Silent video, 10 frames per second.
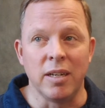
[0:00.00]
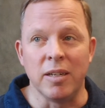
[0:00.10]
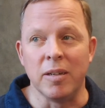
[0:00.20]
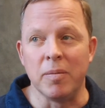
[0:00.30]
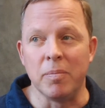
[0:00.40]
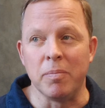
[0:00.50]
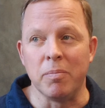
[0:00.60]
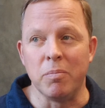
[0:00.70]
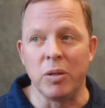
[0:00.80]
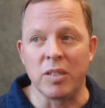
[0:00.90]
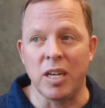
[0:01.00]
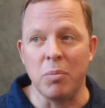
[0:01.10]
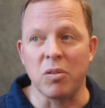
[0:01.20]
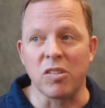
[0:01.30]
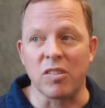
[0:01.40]
But
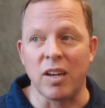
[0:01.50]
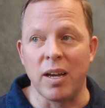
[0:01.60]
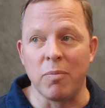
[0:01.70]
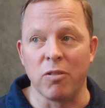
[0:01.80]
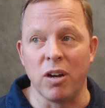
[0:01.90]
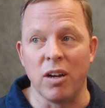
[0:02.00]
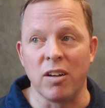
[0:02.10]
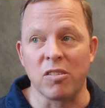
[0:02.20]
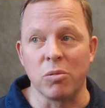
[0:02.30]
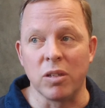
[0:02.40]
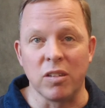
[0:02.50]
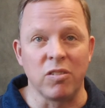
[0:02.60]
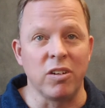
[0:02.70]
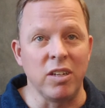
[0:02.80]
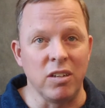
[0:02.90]
taper's a time for us where it
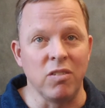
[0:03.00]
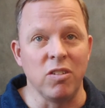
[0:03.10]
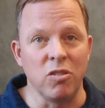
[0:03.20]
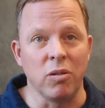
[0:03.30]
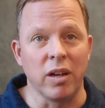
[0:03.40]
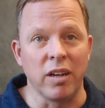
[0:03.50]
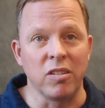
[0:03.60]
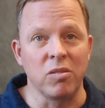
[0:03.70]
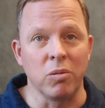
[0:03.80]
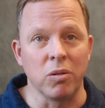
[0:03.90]
gets very individualized,